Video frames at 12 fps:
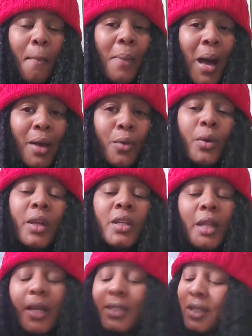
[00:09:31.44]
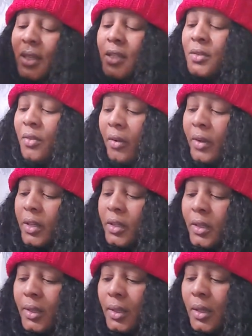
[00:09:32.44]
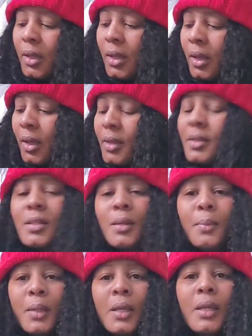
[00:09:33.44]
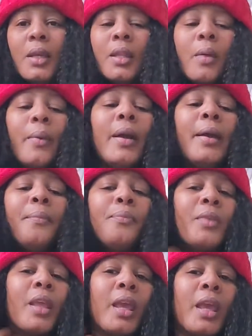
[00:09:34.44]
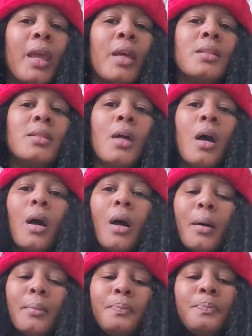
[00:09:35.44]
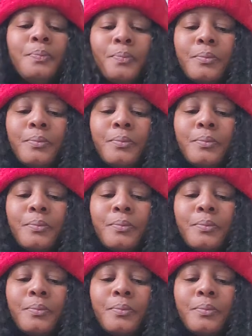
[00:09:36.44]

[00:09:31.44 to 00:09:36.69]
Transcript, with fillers: bottle, and like I said, it's very good to me anyway. And um